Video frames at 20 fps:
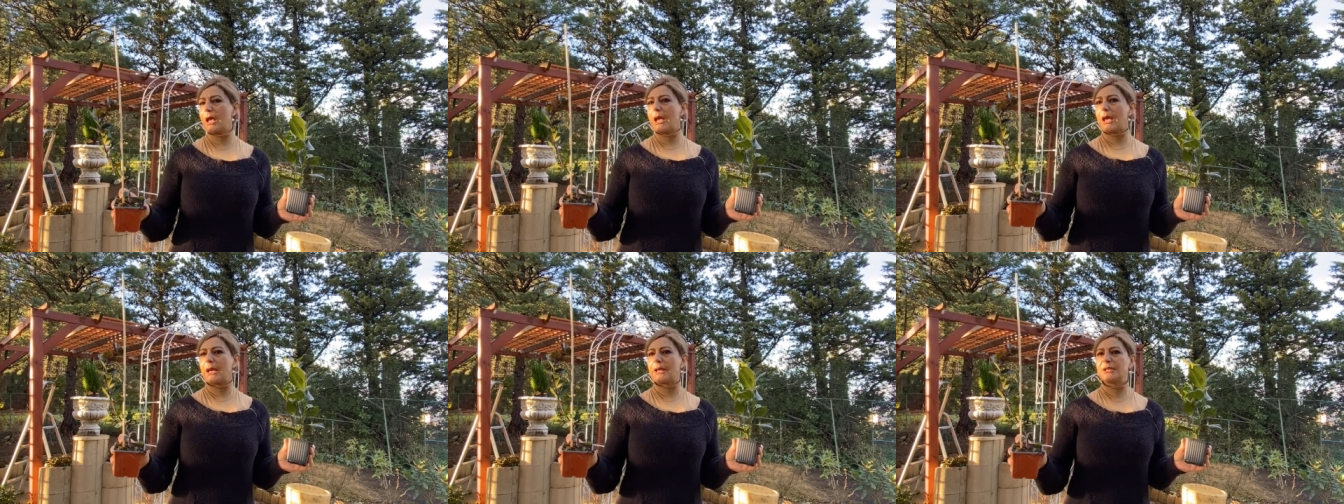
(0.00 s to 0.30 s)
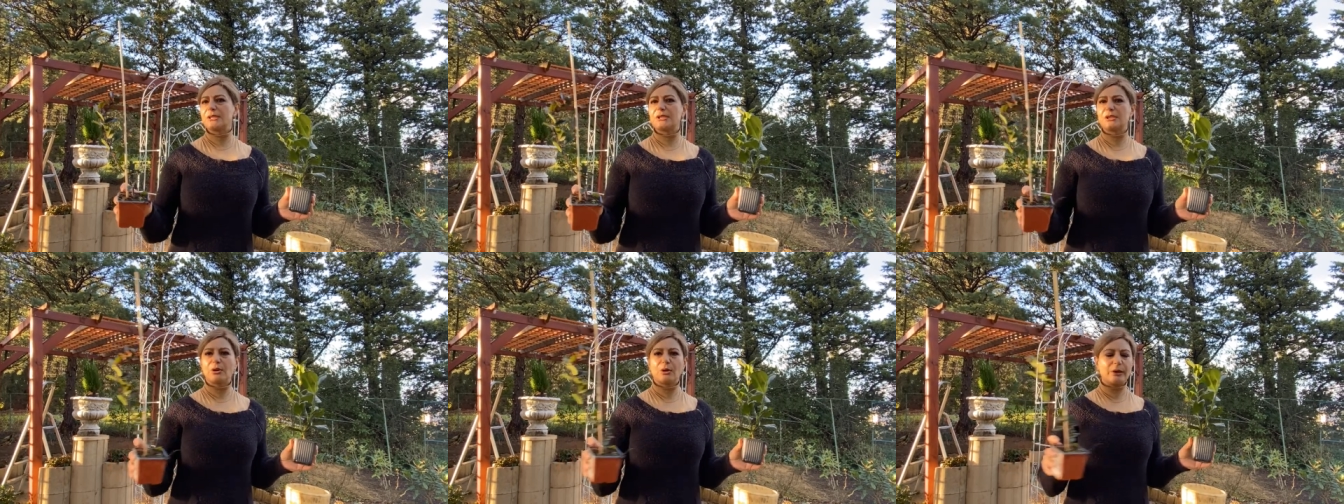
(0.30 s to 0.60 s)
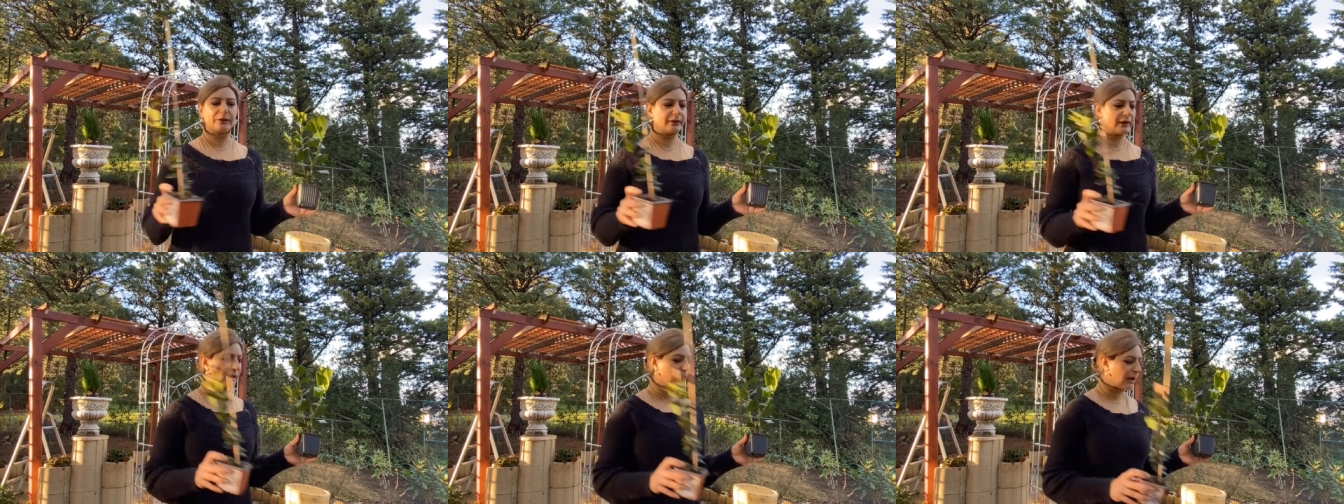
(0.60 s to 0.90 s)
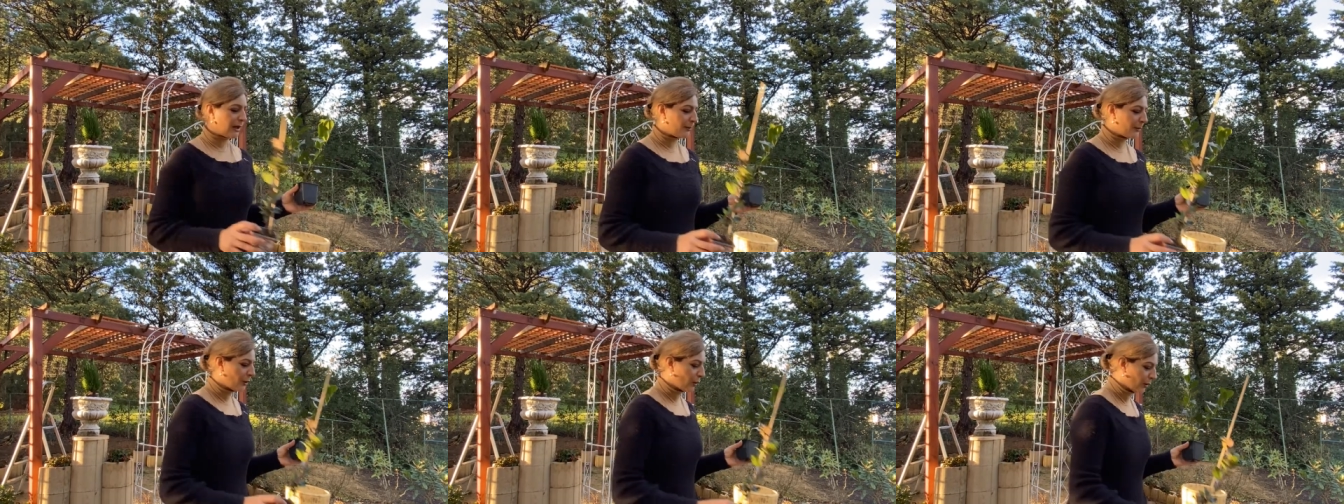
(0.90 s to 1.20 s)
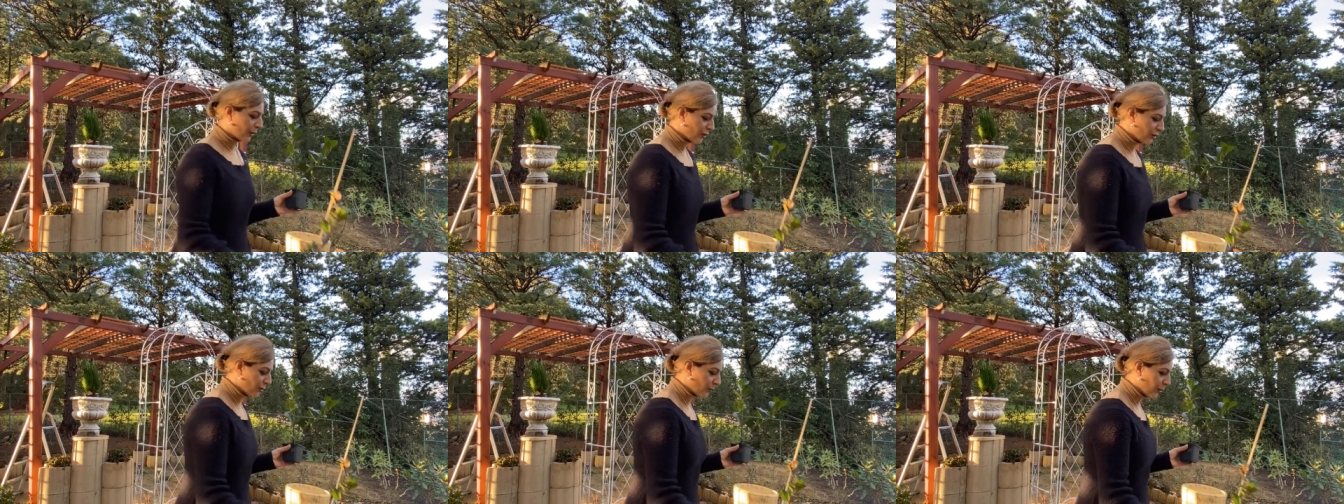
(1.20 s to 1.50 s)
And so I think I'm
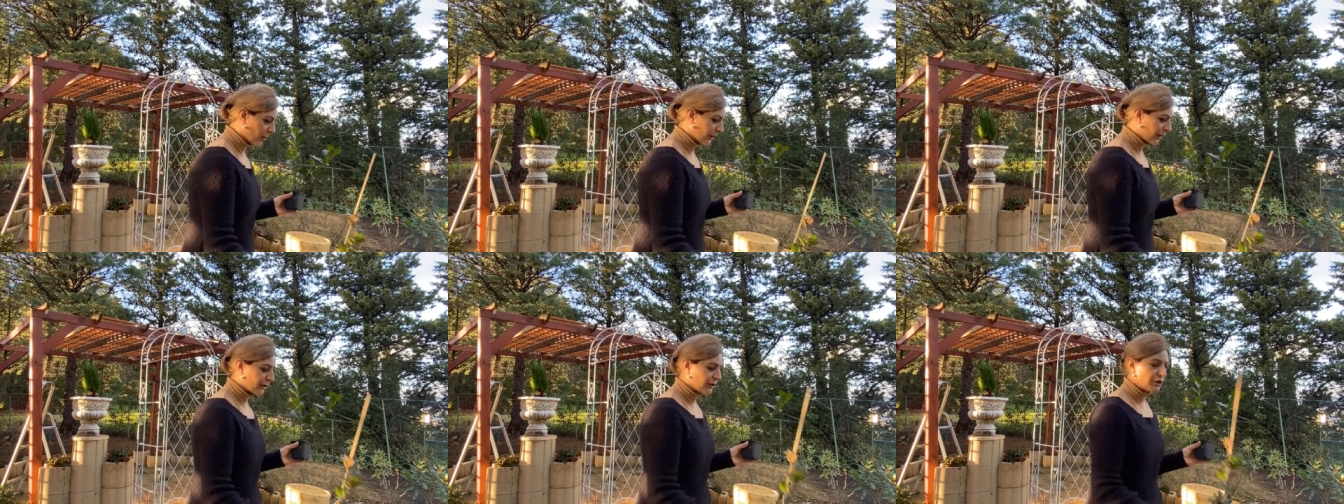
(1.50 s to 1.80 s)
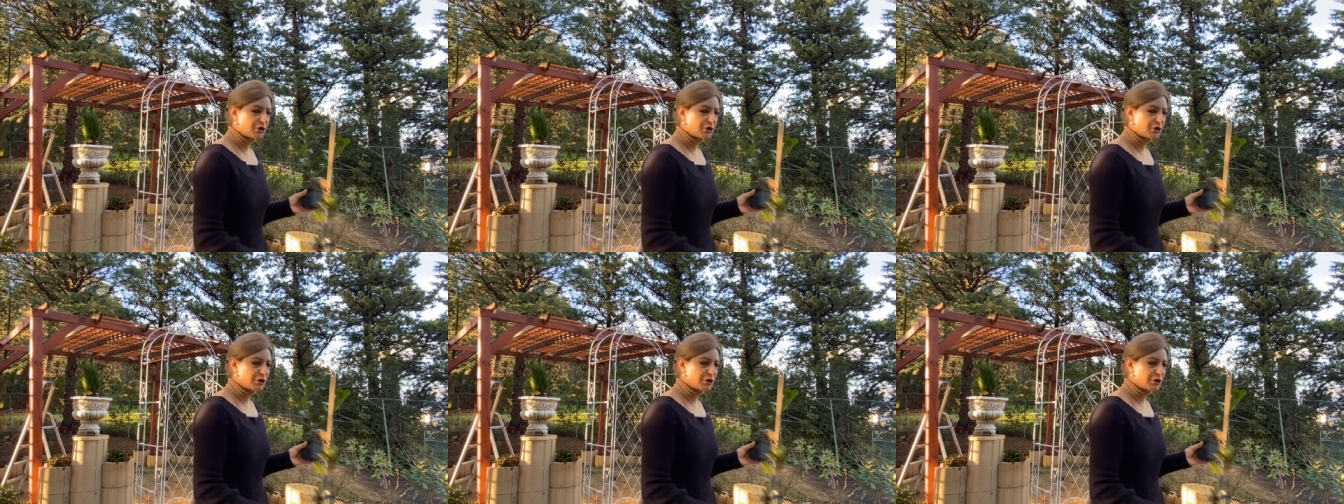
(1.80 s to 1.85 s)
going to plant